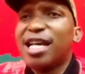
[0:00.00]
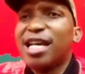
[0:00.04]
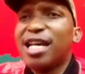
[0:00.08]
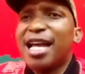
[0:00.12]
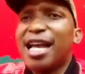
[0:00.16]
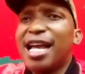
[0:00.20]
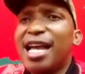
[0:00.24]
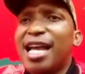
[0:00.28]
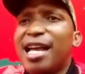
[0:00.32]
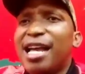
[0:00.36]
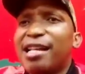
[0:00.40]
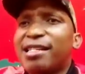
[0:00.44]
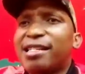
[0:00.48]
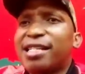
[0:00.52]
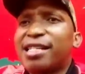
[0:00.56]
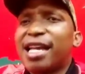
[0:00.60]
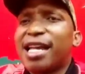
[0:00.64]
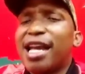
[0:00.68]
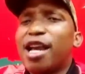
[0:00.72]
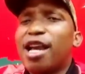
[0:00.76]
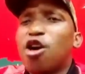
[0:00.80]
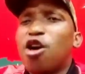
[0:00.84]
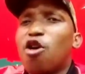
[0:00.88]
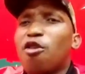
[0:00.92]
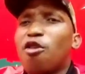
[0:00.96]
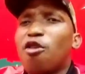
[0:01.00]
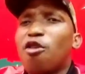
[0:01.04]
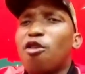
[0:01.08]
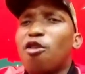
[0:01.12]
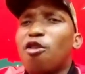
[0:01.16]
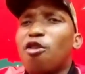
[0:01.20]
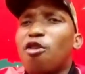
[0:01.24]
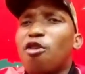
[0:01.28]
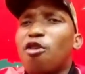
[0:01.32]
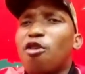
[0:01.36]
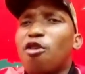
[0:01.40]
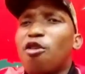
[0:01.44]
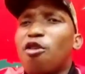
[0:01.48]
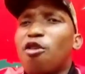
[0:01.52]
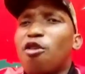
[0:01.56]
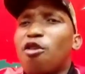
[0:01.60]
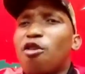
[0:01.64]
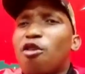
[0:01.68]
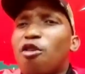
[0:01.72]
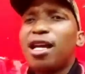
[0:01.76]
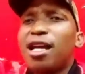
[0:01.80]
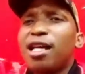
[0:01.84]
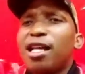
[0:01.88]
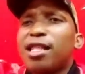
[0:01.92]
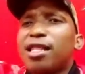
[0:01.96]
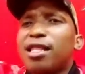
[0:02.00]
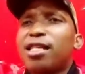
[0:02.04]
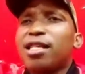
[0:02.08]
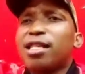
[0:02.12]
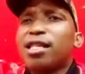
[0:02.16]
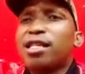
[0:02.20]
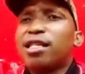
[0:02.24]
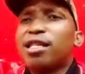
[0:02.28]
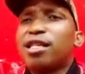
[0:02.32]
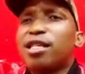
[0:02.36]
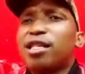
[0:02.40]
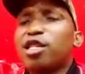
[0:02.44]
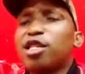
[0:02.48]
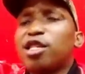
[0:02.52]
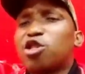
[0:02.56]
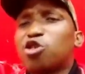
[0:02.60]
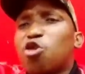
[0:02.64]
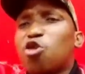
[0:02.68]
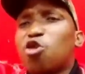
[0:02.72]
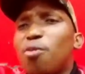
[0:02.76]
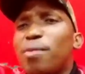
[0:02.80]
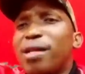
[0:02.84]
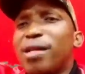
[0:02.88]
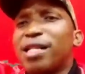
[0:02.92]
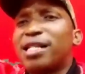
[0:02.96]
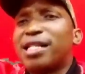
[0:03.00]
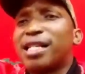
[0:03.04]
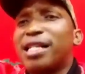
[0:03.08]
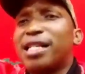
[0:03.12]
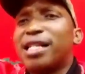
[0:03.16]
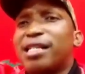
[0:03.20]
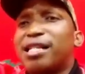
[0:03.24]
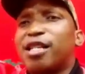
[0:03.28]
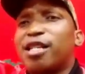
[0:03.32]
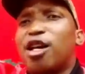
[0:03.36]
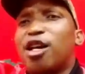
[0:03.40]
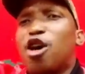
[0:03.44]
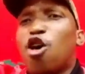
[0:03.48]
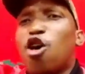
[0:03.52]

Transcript: a chair of uh, these committees.